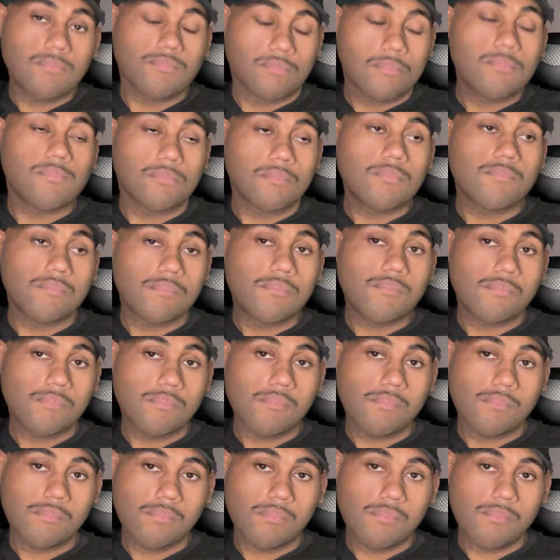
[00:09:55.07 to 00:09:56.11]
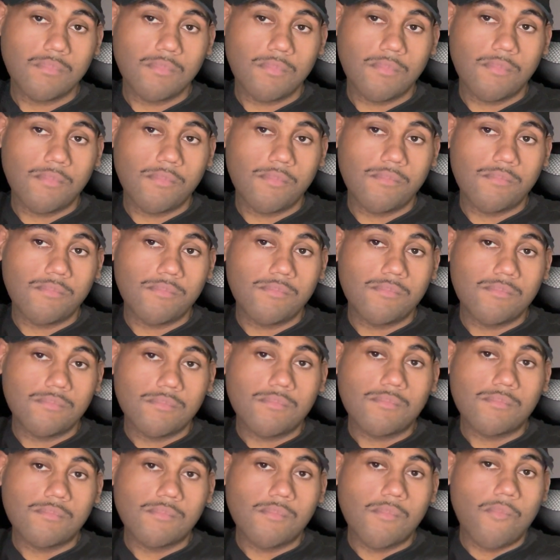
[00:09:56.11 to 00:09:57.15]

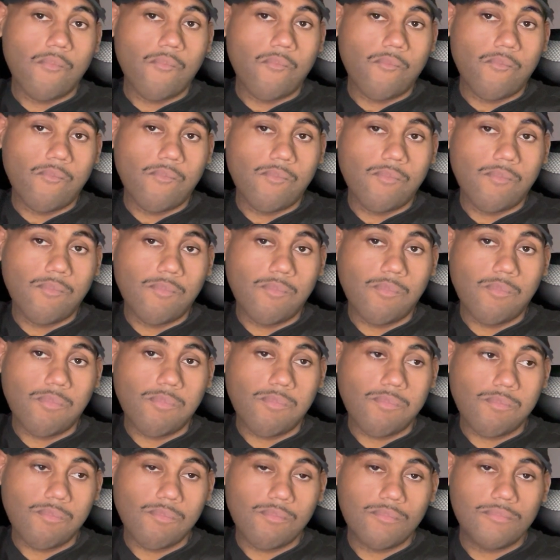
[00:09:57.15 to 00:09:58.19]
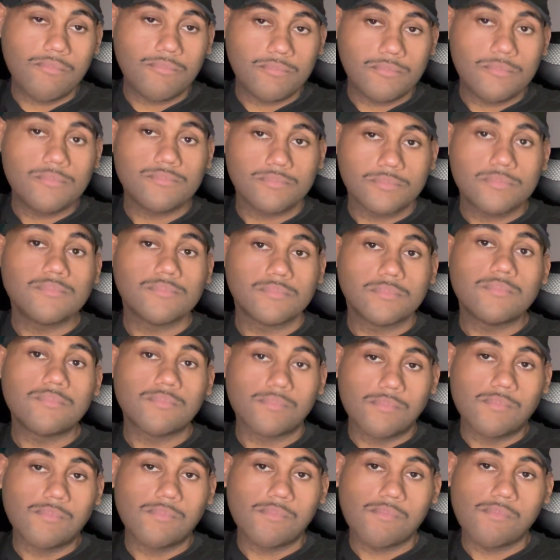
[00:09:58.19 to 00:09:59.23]

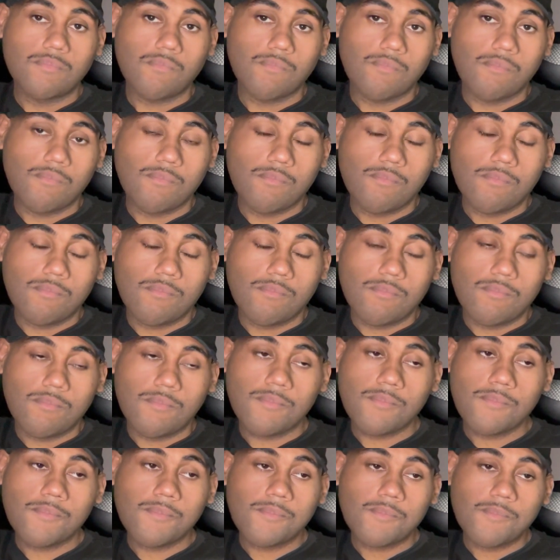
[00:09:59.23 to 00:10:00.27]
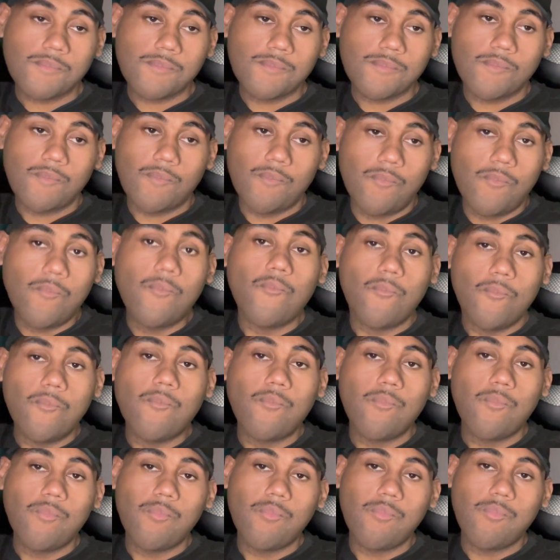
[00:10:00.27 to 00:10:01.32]

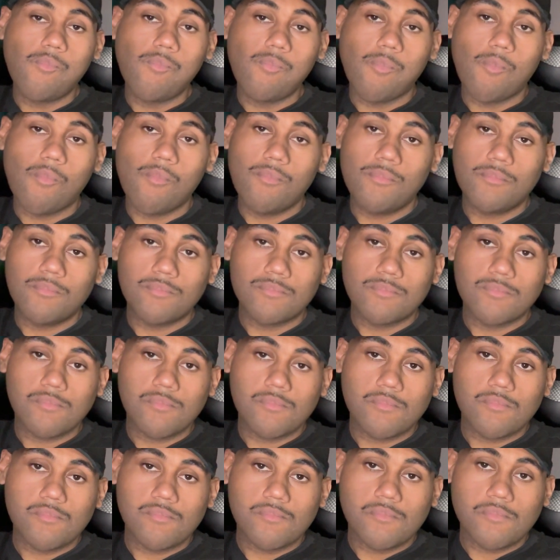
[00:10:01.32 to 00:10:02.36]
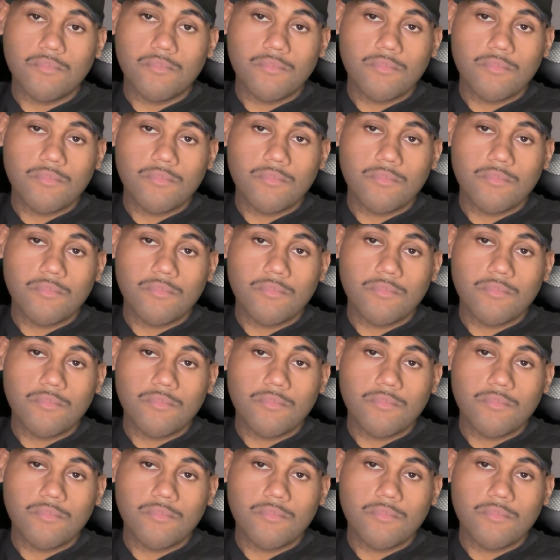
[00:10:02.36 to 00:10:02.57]
[no speech]